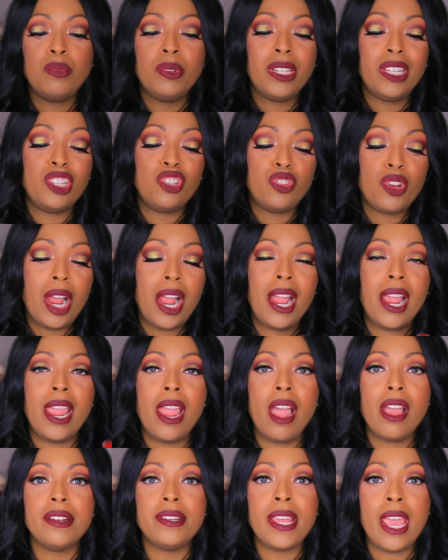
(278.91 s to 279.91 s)
really
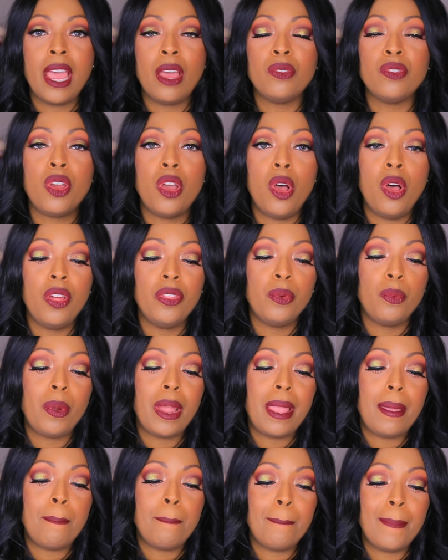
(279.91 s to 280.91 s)
dry down all the
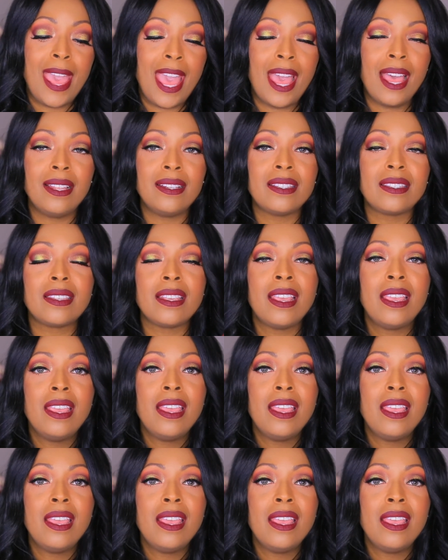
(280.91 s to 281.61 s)
way matte.